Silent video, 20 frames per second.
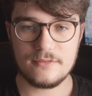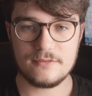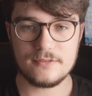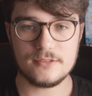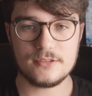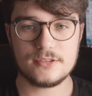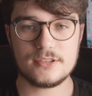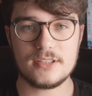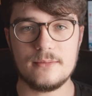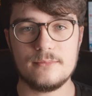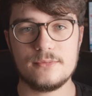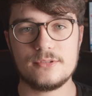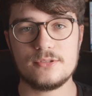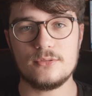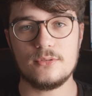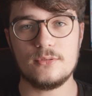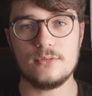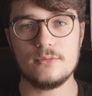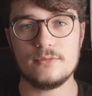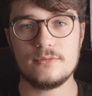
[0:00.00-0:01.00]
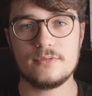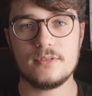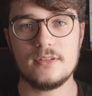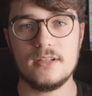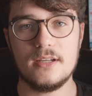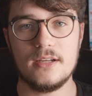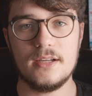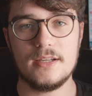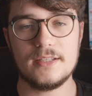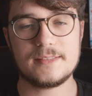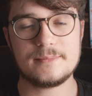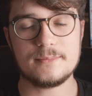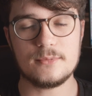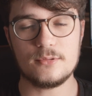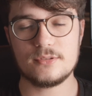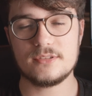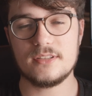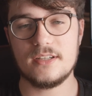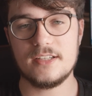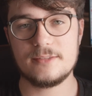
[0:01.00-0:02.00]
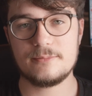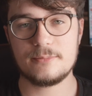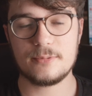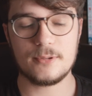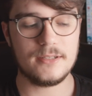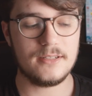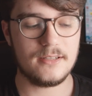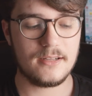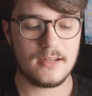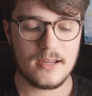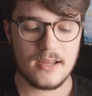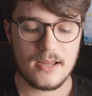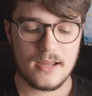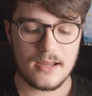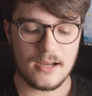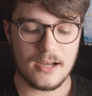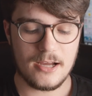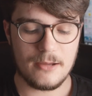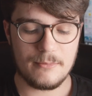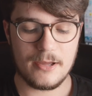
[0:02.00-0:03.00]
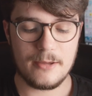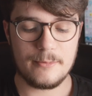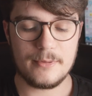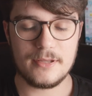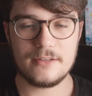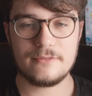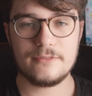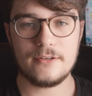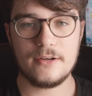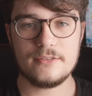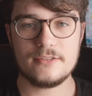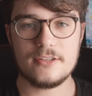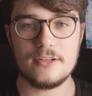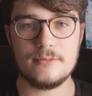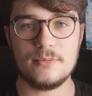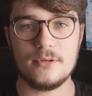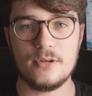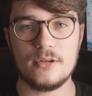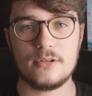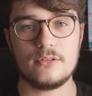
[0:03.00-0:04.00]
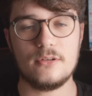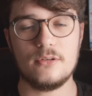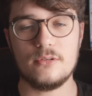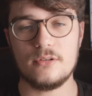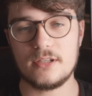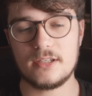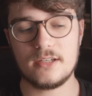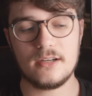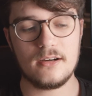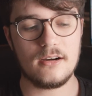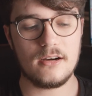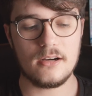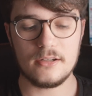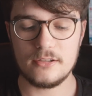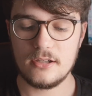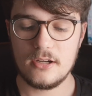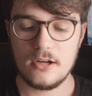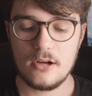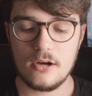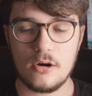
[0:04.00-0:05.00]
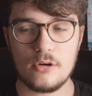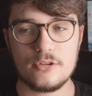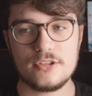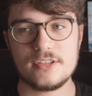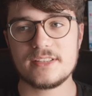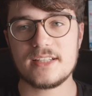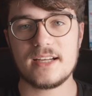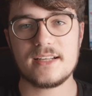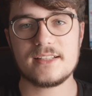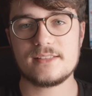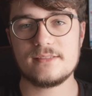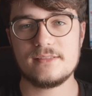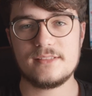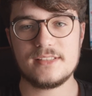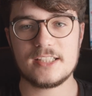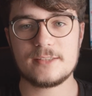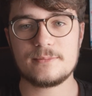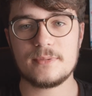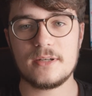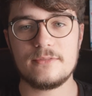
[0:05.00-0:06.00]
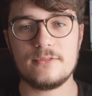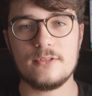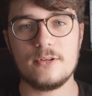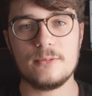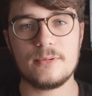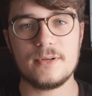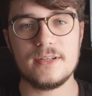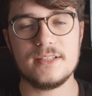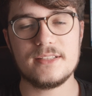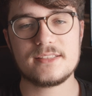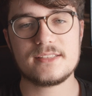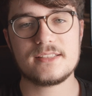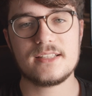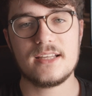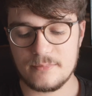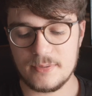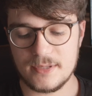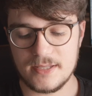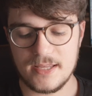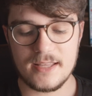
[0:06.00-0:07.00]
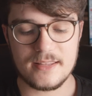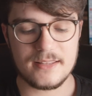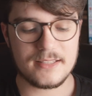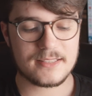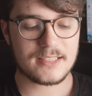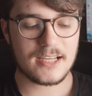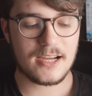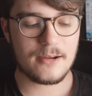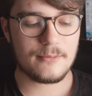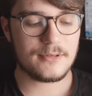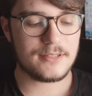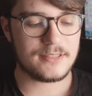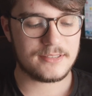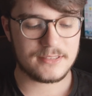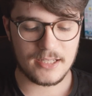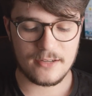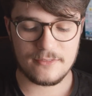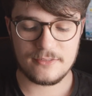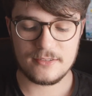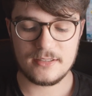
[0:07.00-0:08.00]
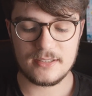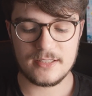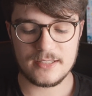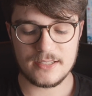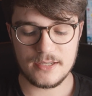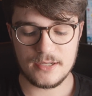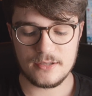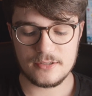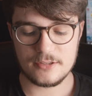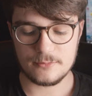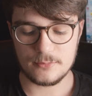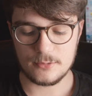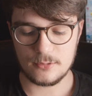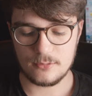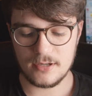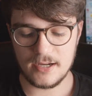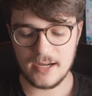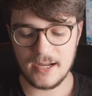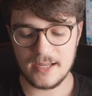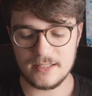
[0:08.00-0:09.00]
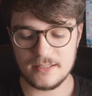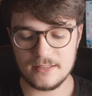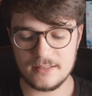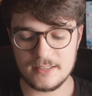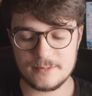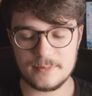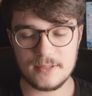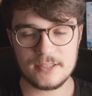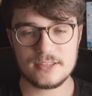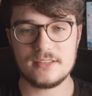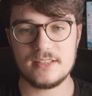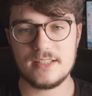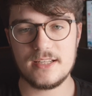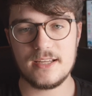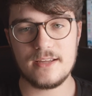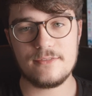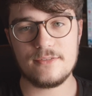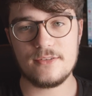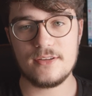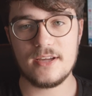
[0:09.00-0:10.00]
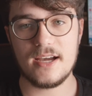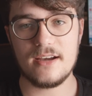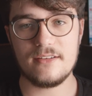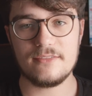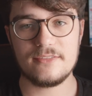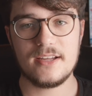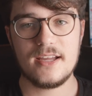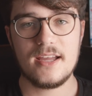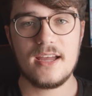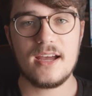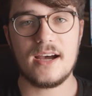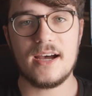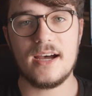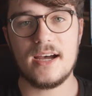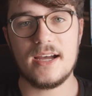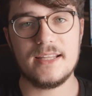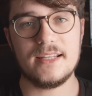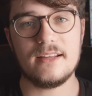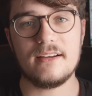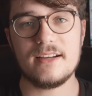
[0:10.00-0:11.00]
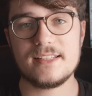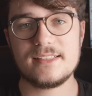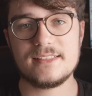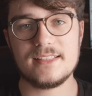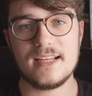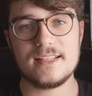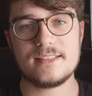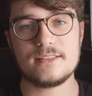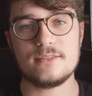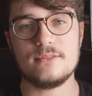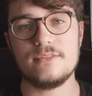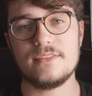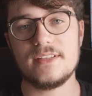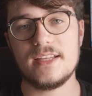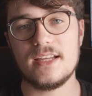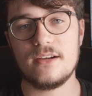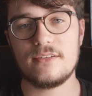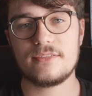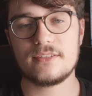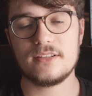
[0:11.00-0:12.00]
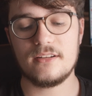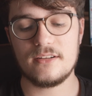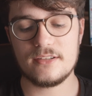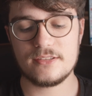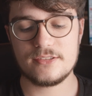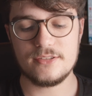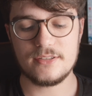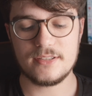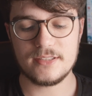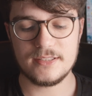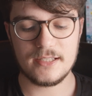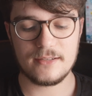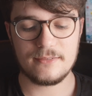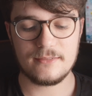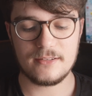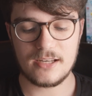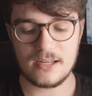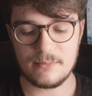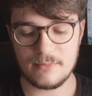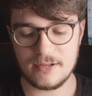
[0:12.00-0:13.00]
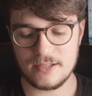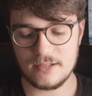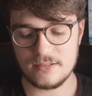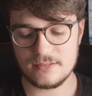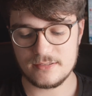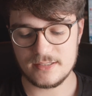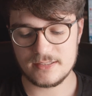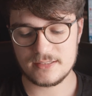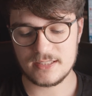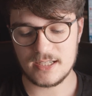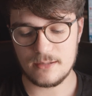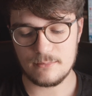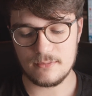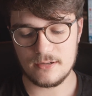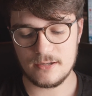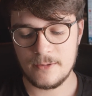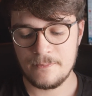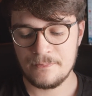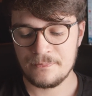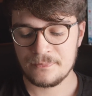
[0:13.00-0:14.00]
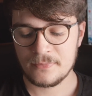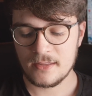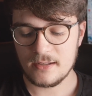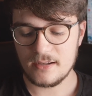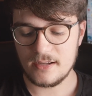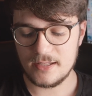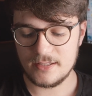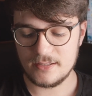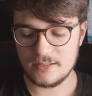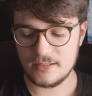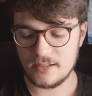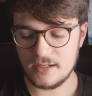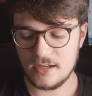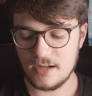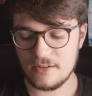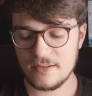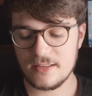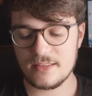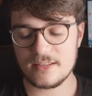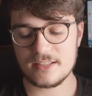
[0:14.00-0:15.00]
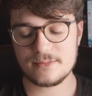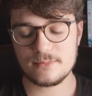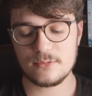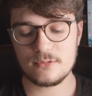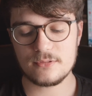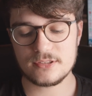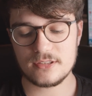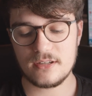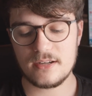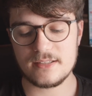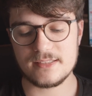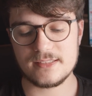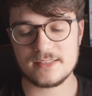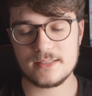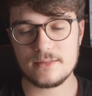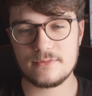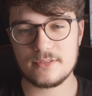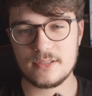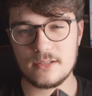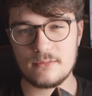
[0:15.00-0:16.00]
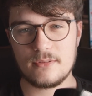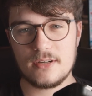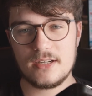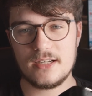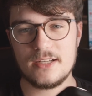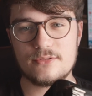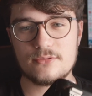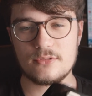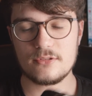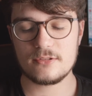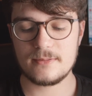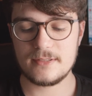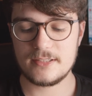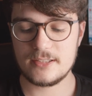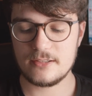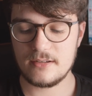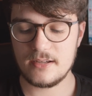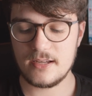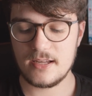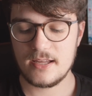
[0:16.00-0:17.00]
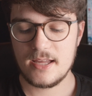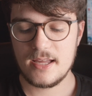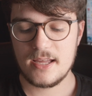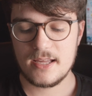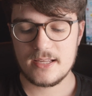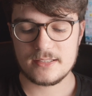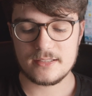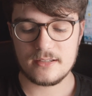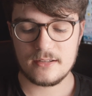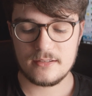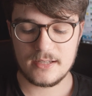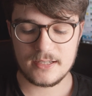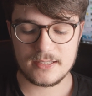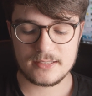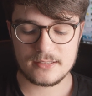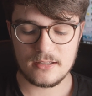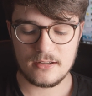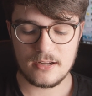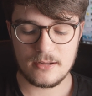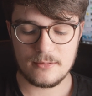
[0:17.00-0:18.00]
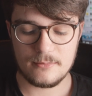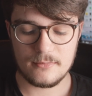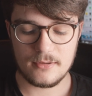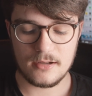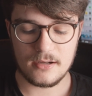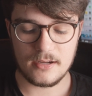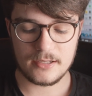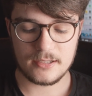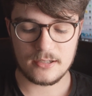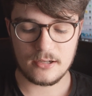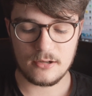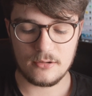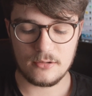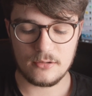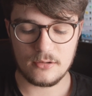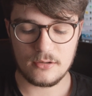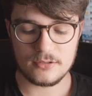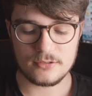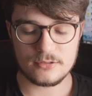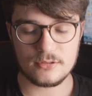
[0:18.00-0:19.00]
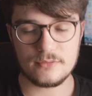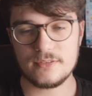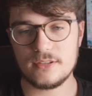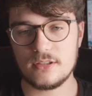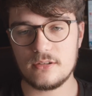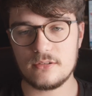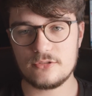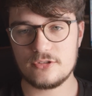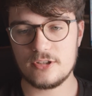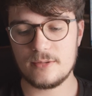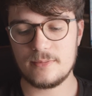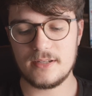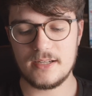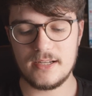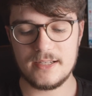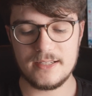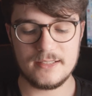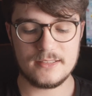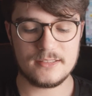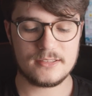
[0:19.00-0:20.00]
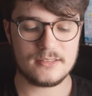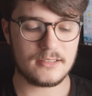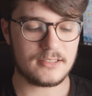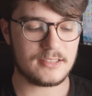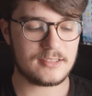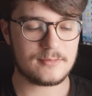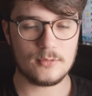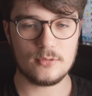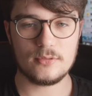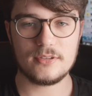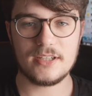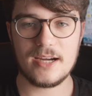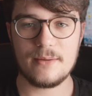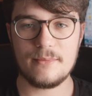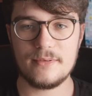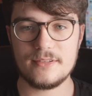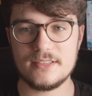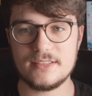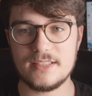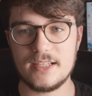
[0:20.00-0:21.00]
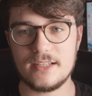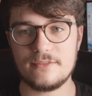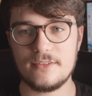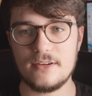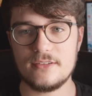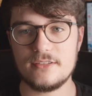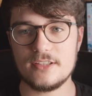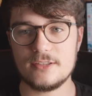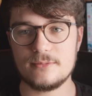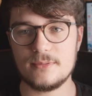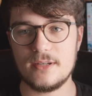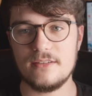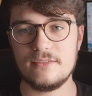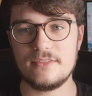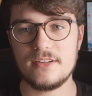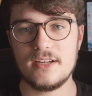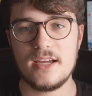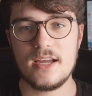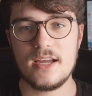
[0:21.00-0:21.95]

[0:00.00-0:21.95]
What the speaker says: for some sort of small size print, maybe in a photo book or on a card, or just getting some 6x4 prints. But yeah, this camera is definitely usable, and especially if you have a nice set of EF glass, you can definitely make use of this camera. And I think the small size is something that really draws me to it. So next time I go on sort of a long trip and I need just like a small camera to take photos with,